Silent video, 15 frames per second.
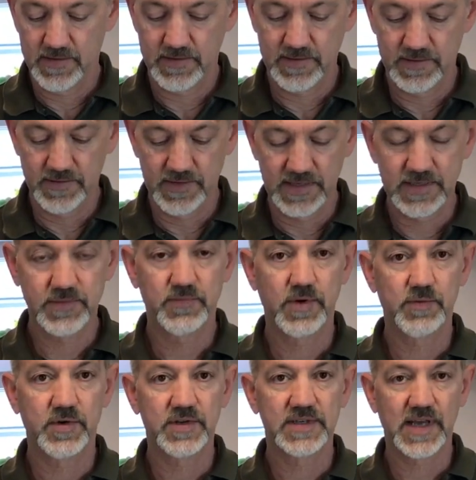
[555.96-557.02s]
do this one
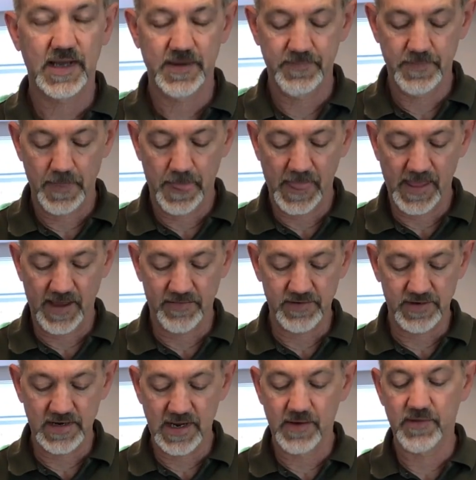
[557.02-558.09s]
more time after
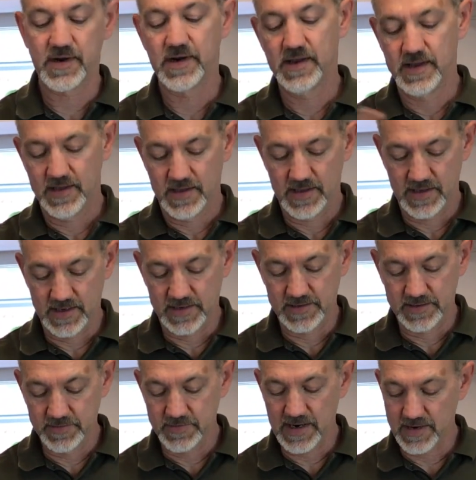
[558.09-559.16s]
an hour, and at
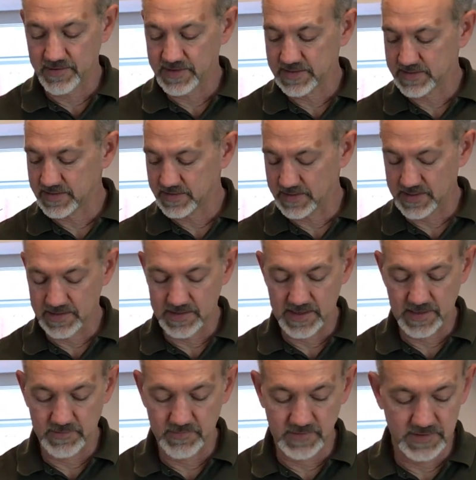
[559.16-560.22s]
2 hours, and
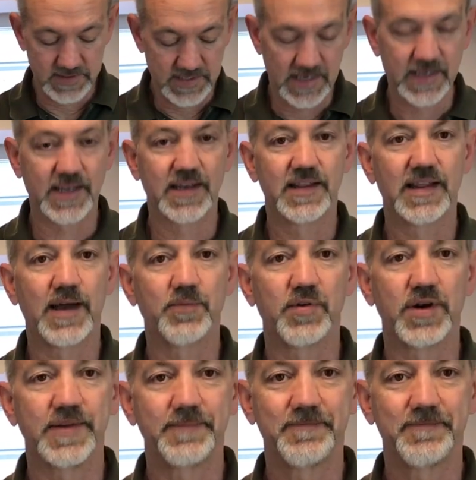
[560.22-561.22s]
then we'll check in at that point.